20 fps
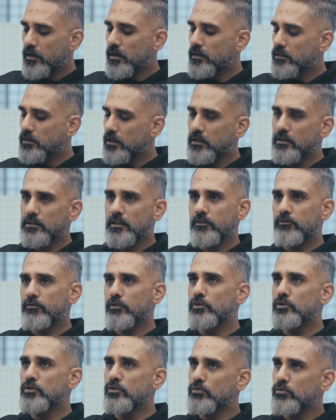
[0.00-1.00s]
And I think that
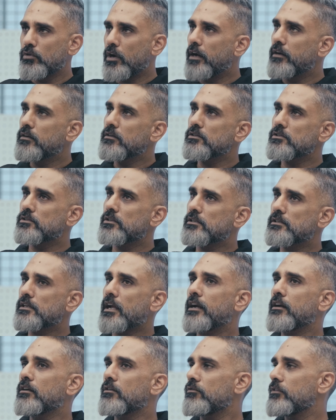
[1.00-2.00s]
for new riders, this
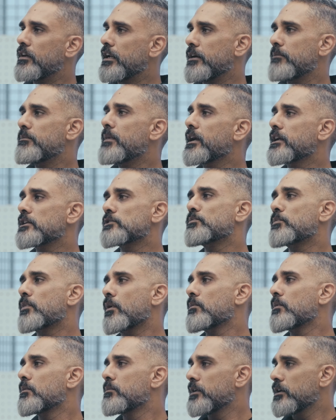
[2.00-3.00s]
kind of laid back is
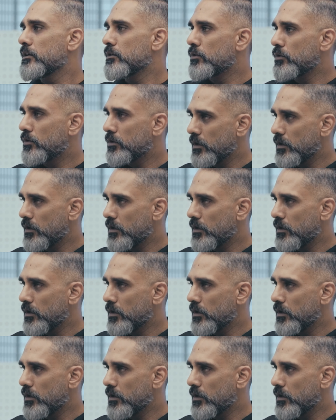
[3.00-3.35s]
probably a good